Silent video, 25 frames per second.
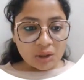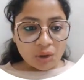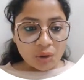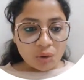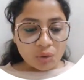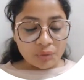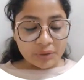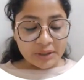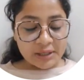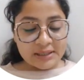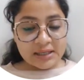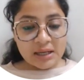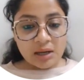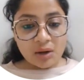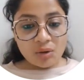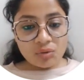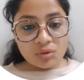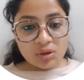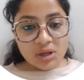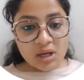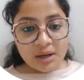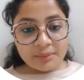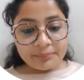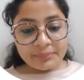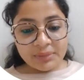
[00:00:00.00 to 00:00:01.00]
Okay, now
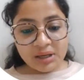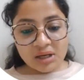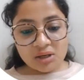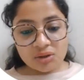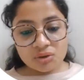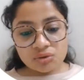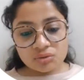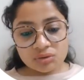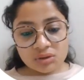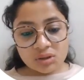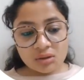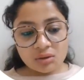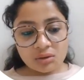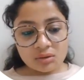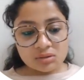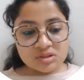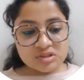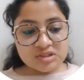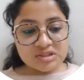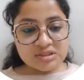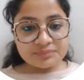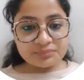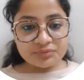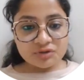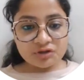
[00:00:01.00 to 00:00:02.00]
coming to the
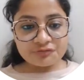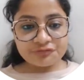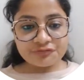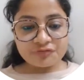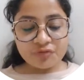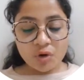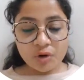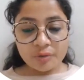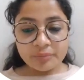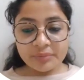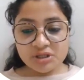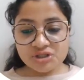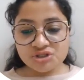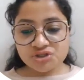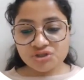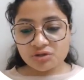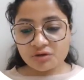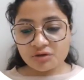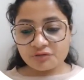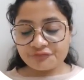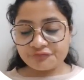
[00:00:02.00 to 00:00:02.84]
concept of formation of